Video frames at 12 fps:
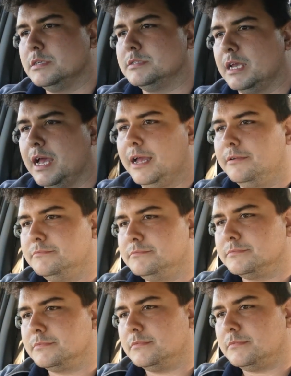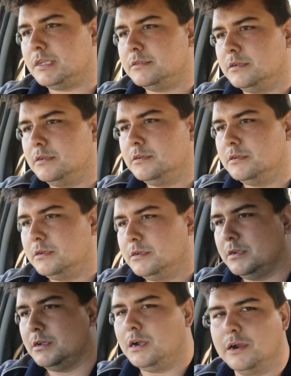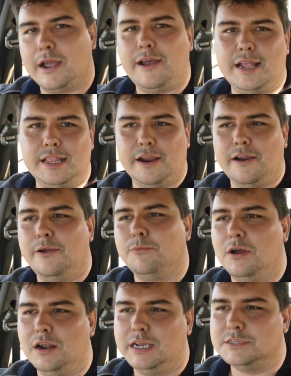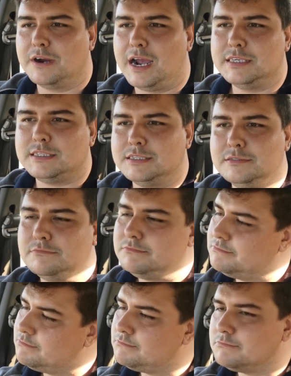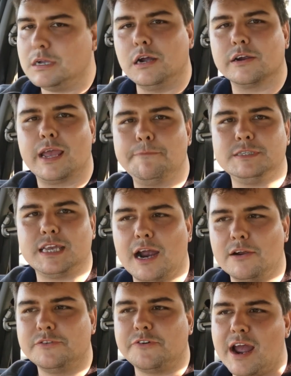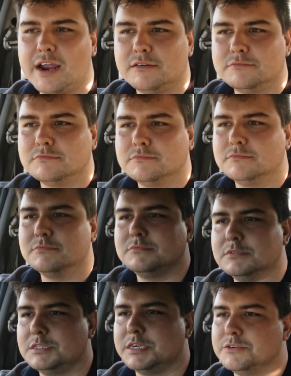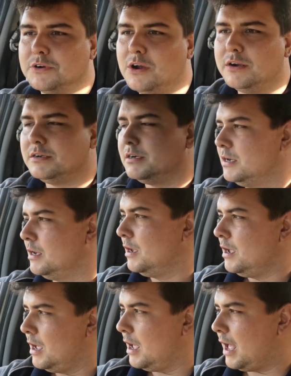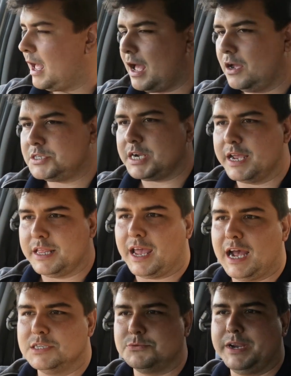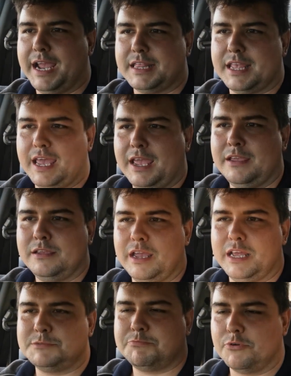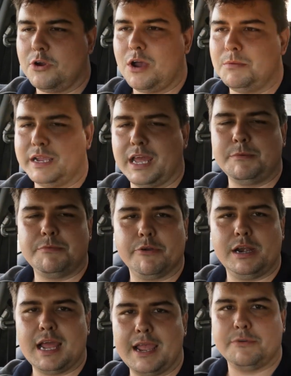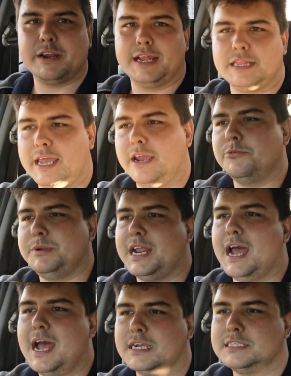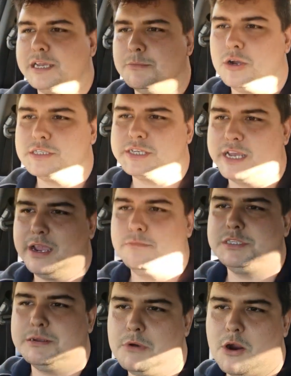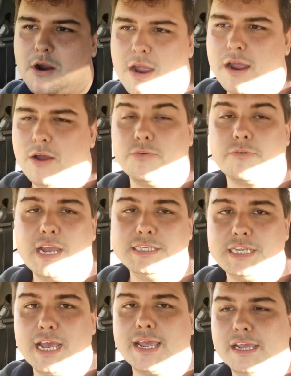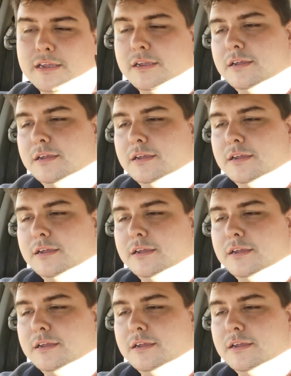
So I'll go out there while he's racing. I'll keep his car on the track. He's right. I'll show you the cars when we get there. It's probably going to be pretty late when I get there. It'll be dark, so you might see them tomorrow on race day.